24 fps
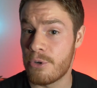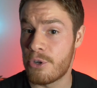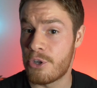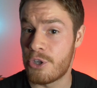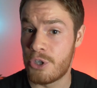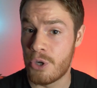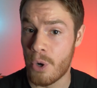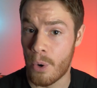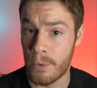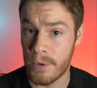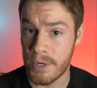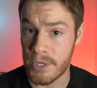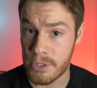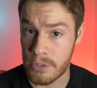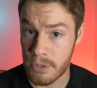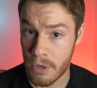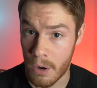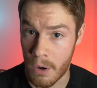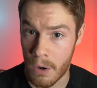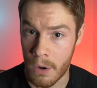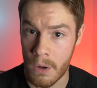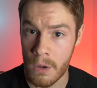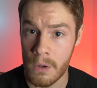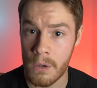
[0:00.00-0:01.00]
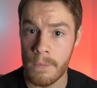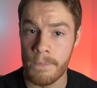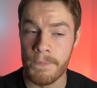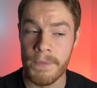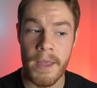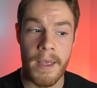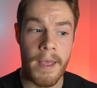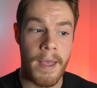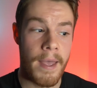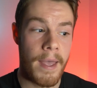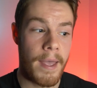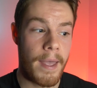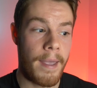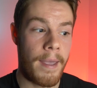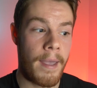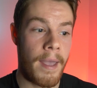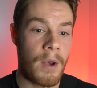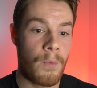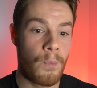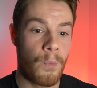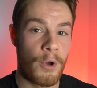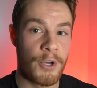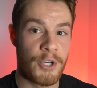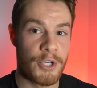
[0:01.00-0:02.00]
stories tall.
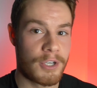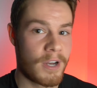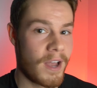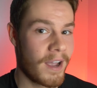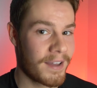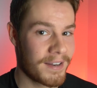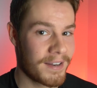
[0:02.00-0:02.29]
And what you're not